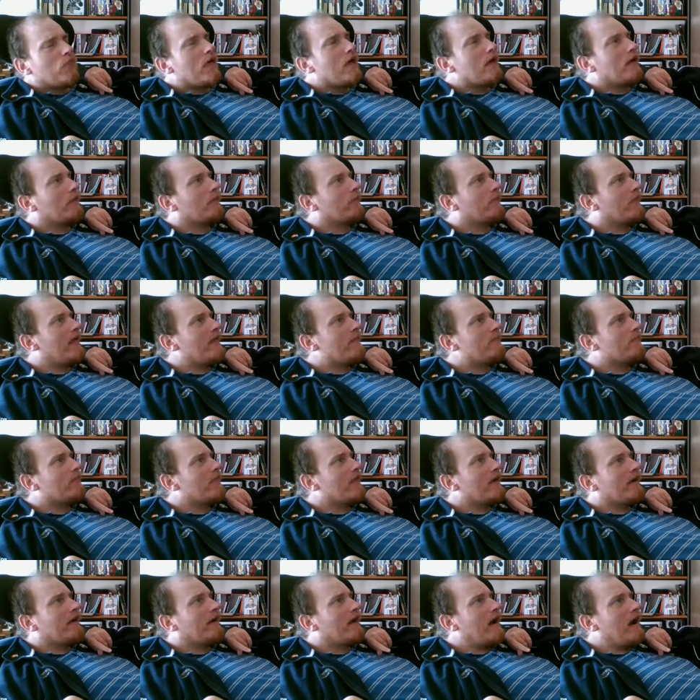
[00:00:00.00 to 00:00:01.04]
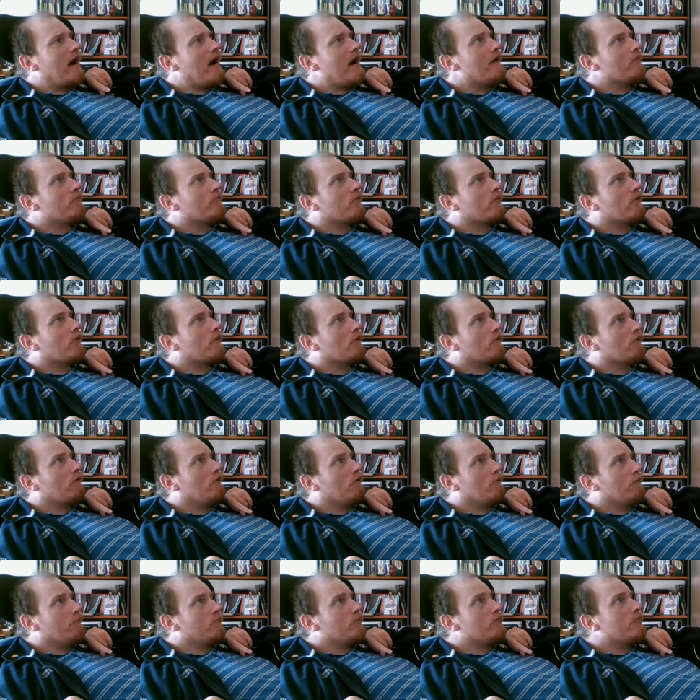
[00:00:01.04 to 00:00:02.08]
think that the car's in
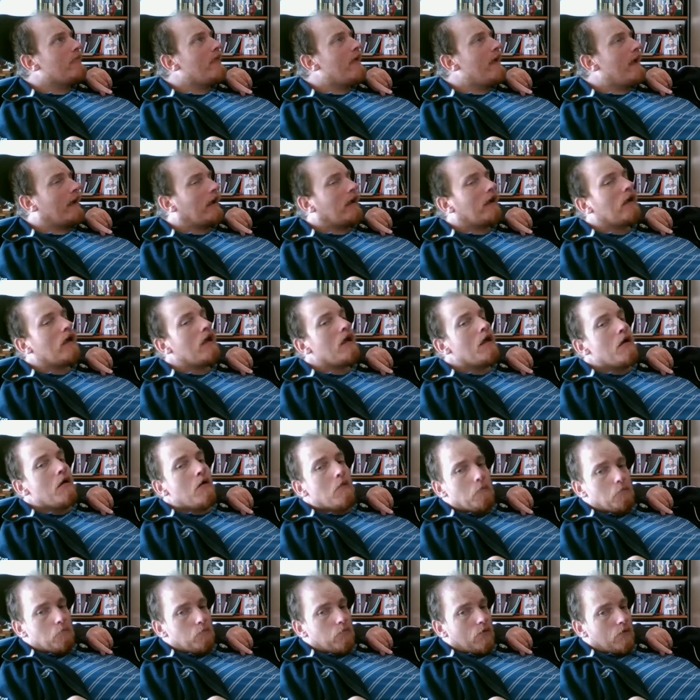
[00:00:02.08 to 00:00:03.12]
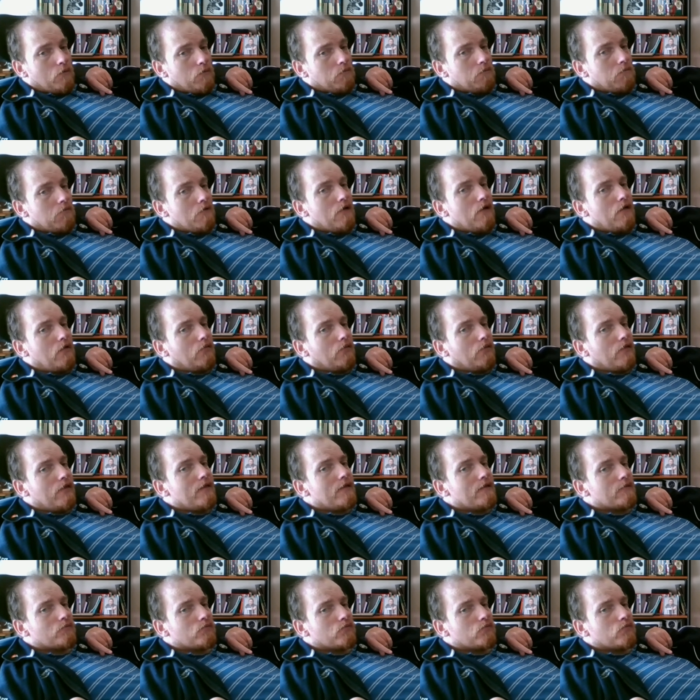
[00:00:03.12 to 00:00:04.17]
good nick, but
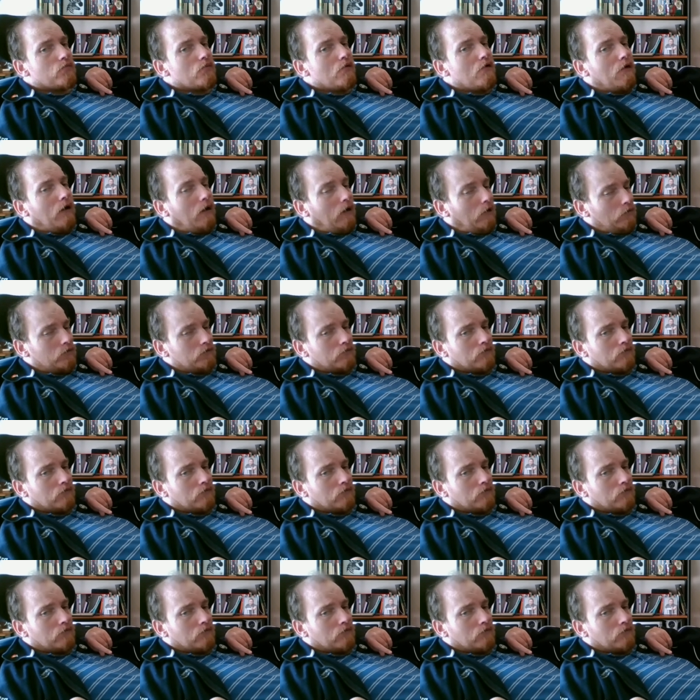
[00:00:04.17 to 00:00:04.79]
really it's not.